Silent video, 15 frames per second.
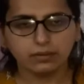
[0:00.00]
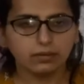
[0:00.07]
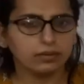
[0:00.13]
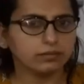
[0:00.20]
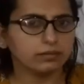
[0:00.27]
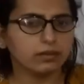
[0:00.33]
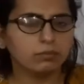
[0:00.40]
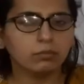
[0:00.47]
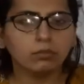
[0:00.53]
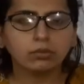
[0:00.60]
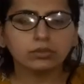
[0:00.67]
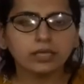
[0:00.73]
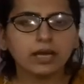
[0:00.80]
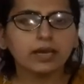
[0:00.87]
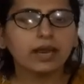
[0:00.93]
They
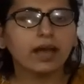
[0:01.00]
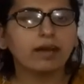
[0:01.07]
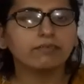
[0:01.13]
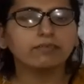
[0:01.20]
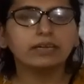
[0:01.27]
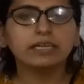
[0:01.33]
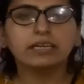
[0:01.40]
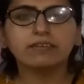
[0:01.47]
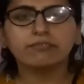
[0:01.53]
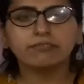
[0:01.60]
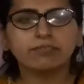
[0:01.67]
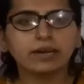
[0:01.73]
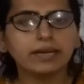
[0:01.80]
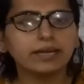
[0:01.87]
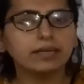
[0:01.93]
both are having
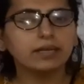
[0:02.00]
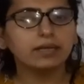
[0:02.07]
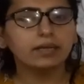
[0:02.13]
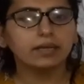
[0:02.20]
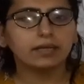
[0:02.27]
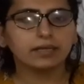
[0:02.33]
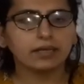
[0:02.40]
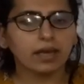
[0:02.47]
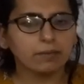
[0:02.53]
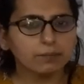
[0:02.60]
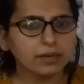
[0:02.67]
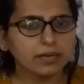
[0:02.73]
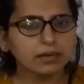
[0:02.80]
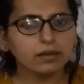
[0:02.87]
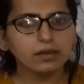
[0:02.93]
different
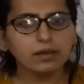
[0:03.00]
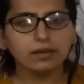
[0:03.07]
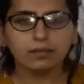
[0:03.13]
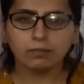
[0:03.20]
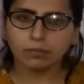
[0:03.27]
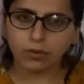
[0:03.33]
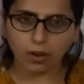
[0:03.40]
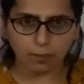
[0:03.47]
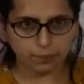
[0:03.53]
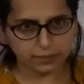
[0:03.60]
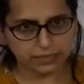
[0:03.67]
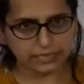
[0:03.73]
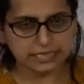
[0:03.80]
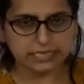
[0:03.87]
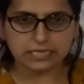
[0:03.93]
chemical
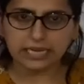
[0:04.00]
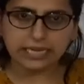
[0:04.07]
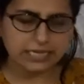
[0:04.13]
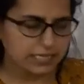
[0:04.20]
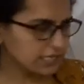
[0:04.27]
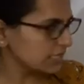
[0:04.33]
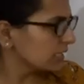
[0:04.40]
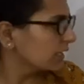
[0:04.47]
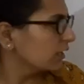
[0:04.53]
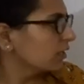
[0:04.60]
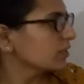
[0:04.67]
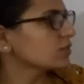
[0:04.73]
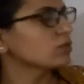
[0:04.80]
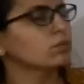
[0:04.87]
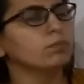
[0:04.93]
properties, right?
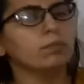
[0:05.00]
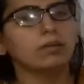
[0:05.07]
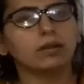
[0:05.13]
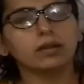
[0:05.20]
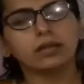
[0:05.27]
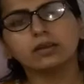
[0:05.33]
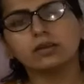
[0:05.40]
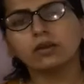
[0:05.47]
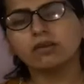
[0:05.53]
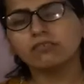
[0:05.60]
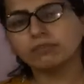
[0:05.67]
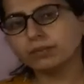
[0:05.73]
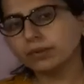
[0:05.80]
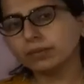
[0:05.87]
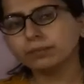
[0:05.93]
So burning
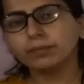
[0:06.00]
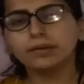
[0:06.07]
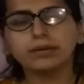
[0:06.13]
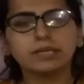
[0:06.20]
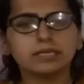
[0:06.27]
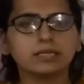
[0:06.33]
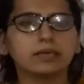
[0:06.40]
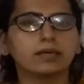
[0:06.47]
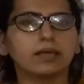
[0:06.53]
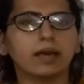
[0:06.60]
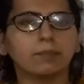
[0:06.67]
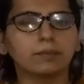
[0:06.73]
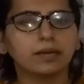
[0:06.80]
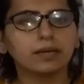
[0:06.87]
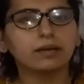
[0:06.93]
of paper is a
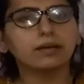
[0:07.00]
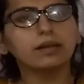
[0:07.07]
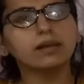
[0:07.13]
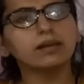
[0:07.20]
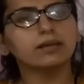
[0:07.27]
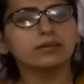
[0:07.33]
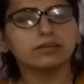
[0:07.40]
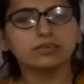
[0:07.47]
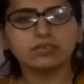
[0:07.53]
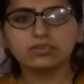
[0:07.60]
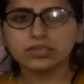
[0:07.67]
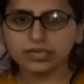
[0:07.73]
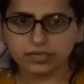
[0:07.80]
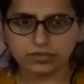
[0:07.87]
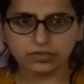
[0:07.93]
chemical
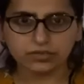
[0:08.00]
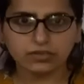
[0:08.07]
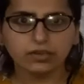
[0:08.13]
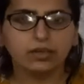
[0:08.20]
change.